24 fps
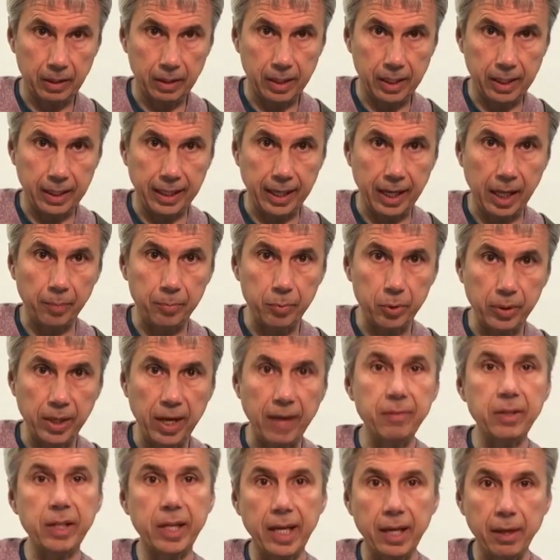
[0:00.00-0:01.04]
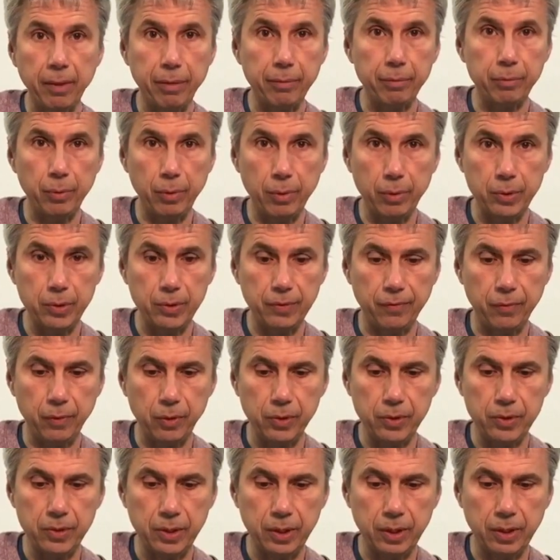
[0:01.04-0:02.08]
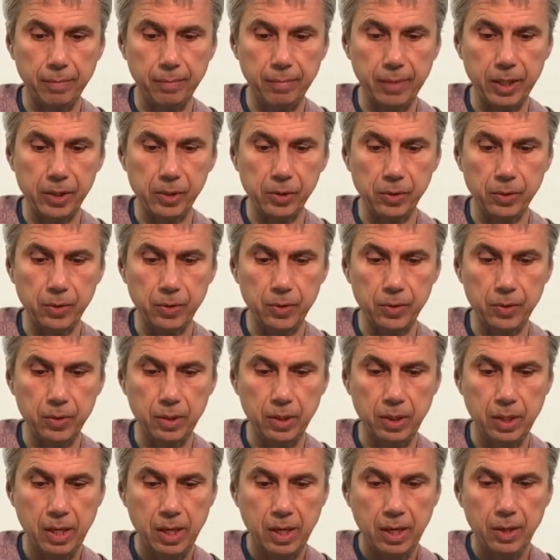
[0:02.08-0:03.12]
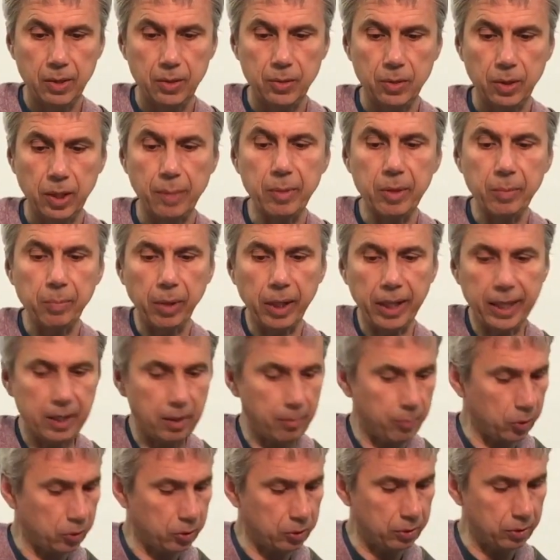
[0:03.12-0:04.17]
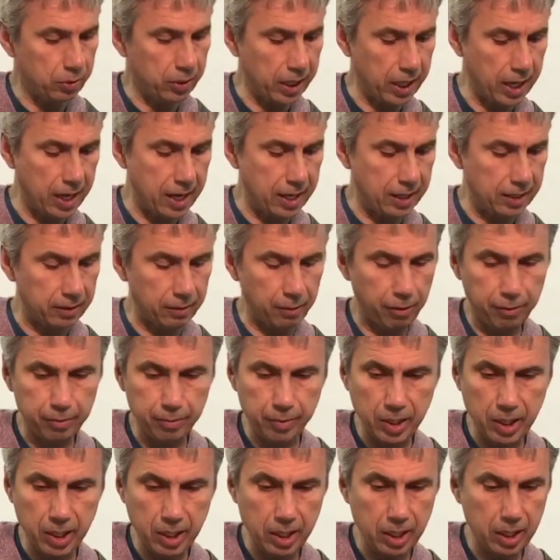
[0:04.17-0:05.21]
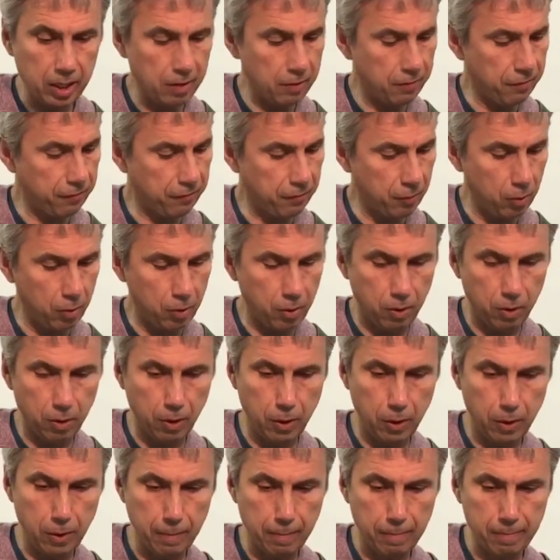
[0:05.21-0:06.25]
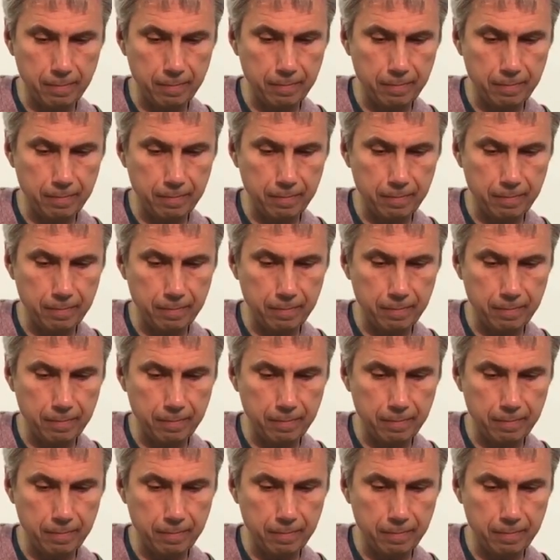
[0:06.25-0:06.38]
can help you navigate through those first measures. So let me play number two again. Three, four.